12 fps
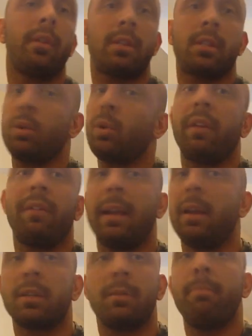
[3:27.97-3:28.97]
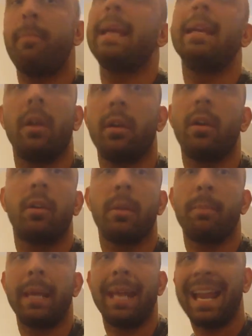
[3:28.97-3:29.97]
stalling fat loss may not
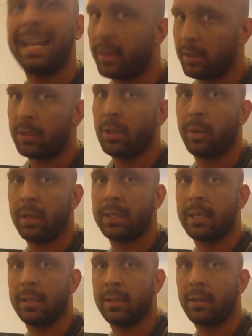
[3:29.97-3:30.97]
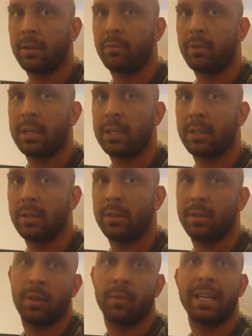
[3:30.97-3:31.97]
be anything to do with insulin
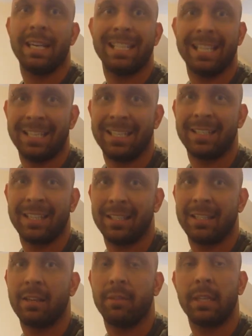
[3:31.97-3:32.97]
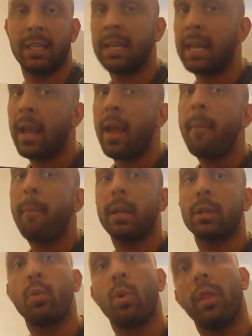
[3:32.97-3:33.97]
resistance or insulin sensitivity, but
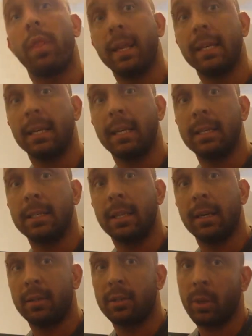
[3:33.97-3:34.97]
it's one thing to consider.